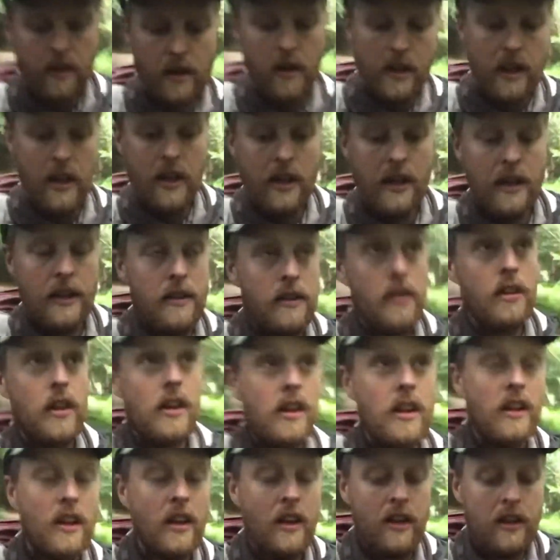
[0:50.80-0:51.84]
and
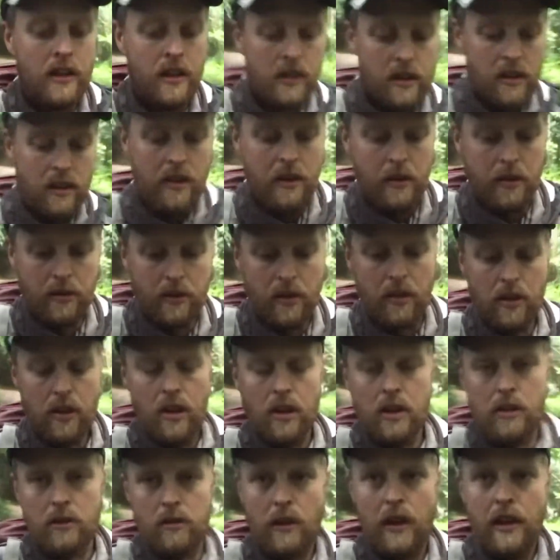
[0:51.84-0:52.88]
there was a lot
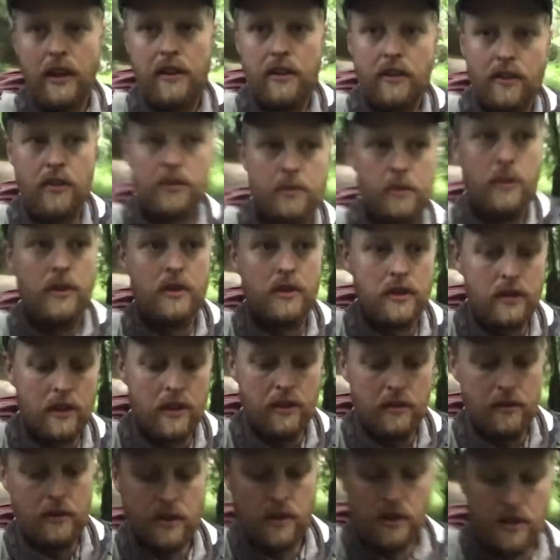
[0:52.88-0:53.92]
of rain this
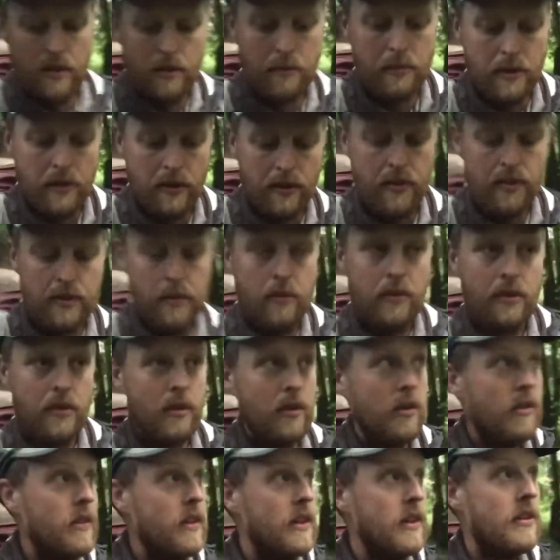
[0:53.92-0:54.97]
morning um, but it seems to
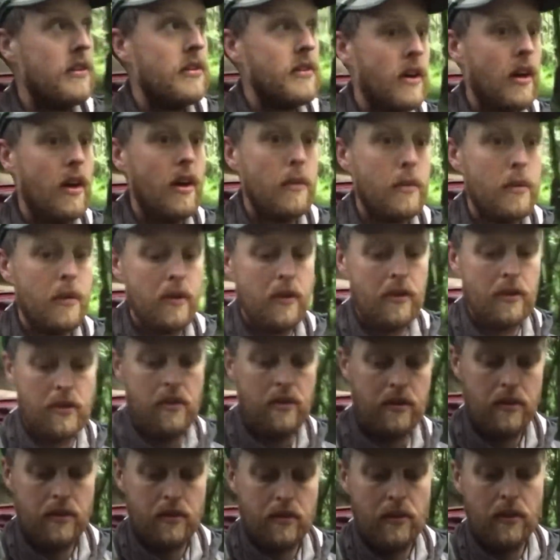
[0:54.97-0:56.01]
have eased up and
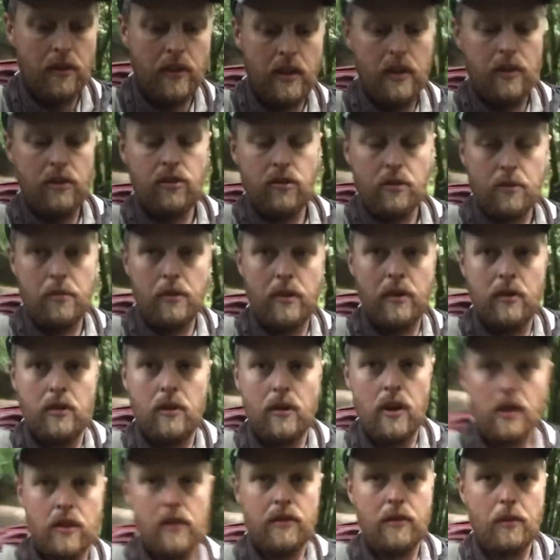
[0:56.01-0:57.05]
today should be
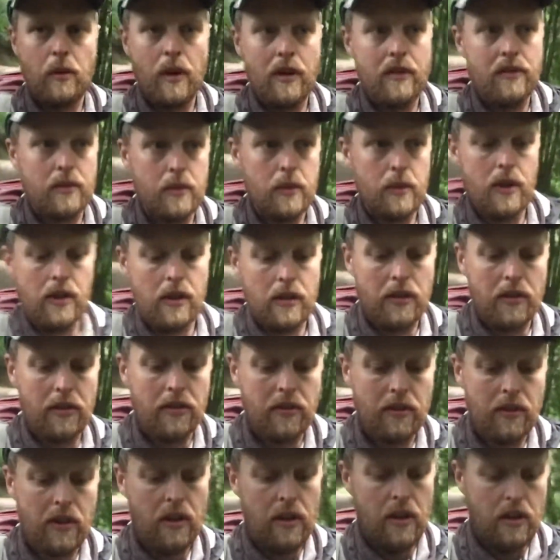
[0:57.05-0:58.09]
alright weather wise
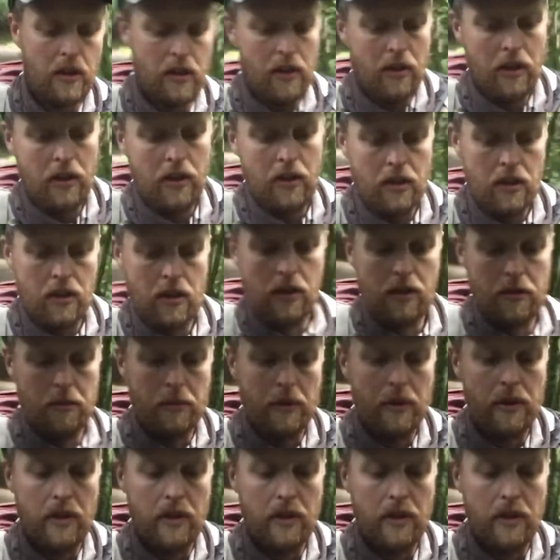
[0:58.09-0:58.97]
um, but